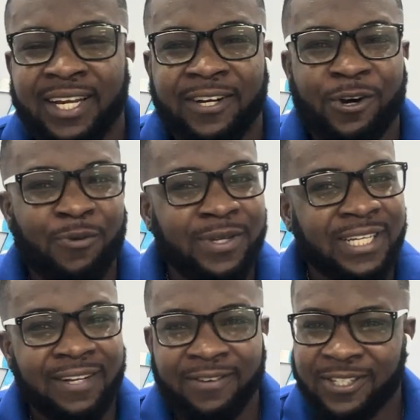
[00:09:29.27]
Don't be
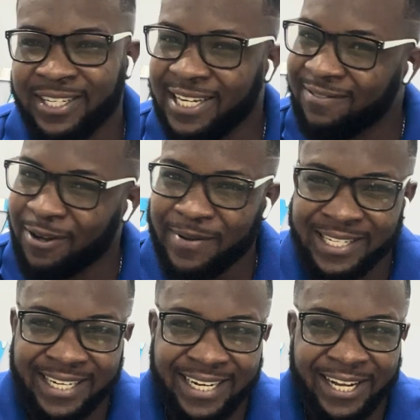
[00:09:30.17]
selfish with the
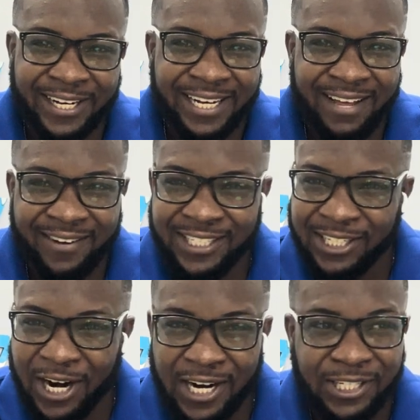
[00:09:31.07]
information. I'll never
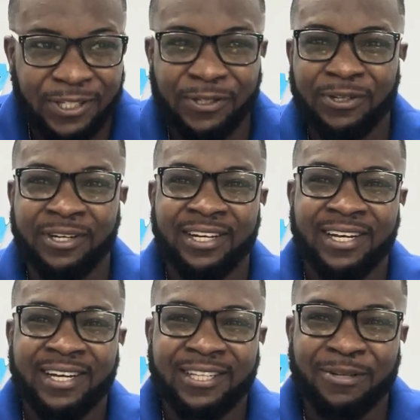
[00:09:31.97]
charge you
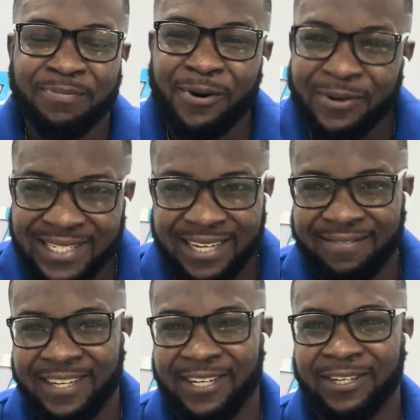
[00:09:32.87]
to post a
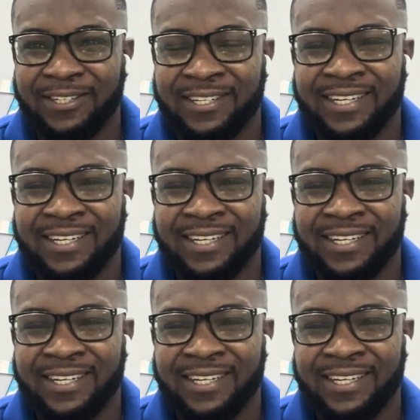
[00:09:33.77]
video,